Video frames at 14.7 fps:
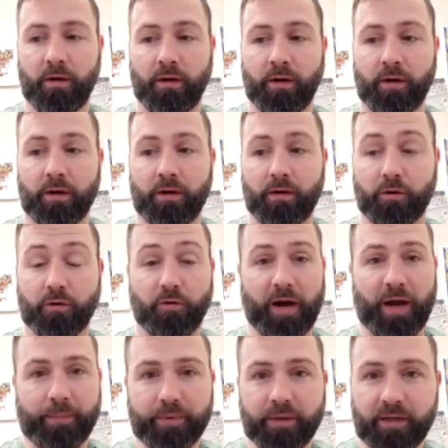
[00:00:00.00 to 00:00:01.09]
uh, your
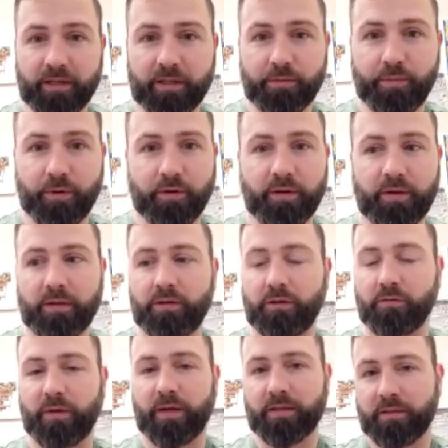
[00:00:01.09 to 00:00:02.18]
grappling experience, your
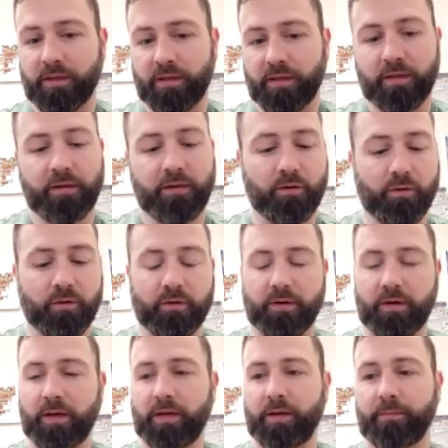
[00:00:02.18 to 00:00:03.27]
wrestling,
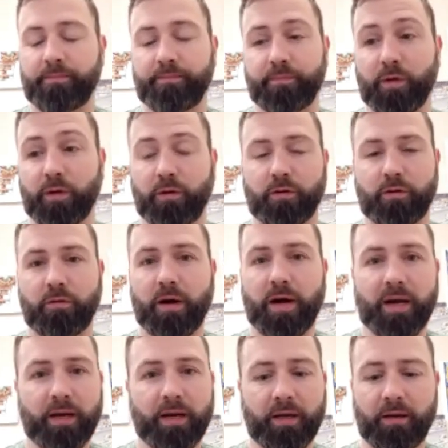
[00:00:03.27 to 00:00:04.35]
your uh, you know your
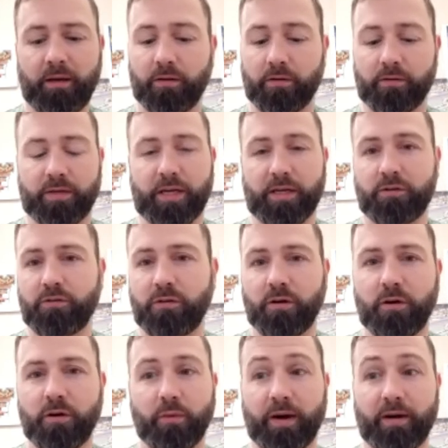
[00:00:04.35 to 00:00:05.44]
karate, your Tang Soo
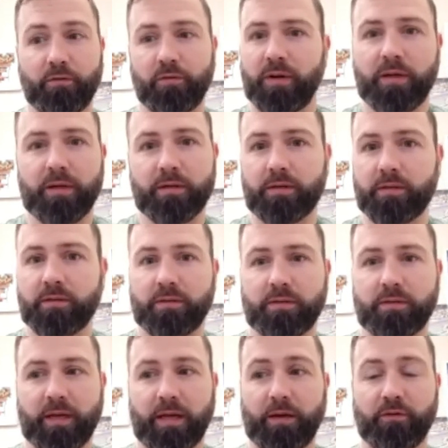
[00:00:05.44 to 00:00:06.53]
Do, whatever it is,
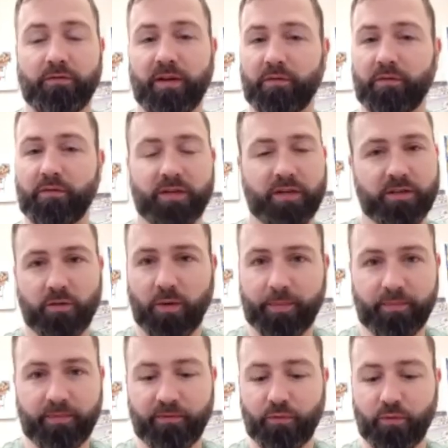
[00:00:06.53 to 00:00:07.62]
and you've never touched a weapon
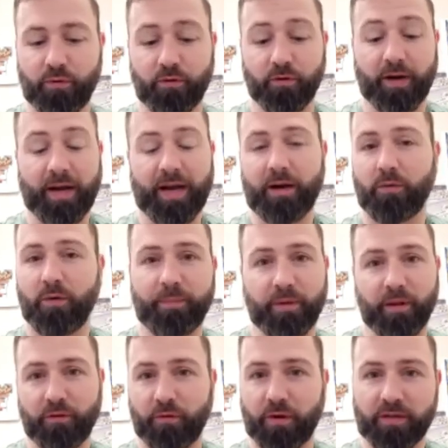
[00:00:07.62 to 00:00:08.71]
before or had a weapon
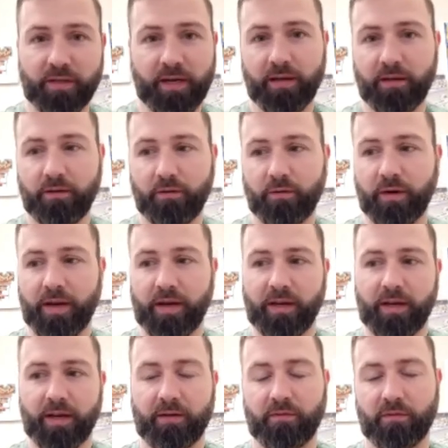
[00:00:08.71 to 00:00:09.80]
thrusted at you in any
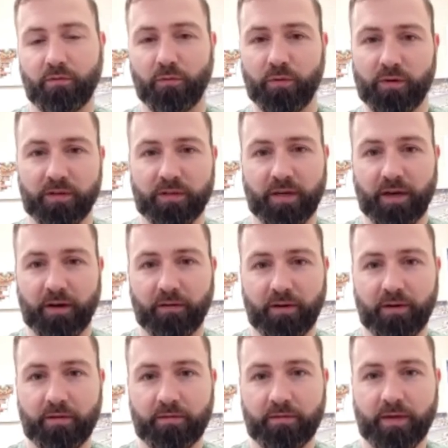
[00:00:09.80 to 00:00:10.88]
kind of a real
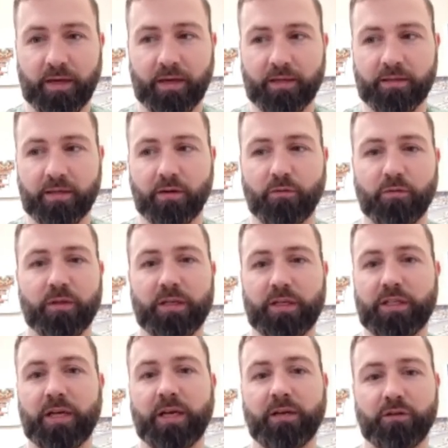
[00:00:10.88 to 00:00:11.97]
scenario, uh, it's going to really
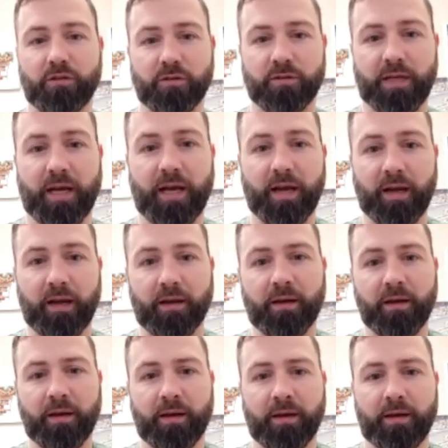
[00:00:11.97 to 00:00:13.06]
change your day.
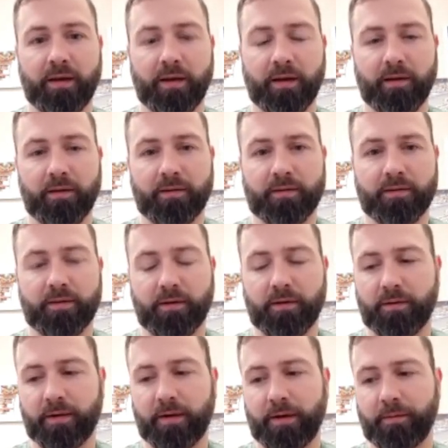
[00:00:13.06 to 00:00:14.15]
You know,
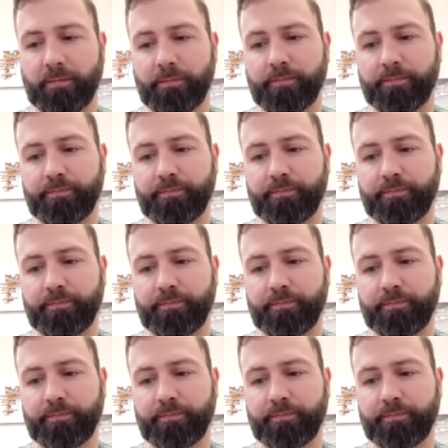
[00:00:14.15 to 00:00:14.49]
so um,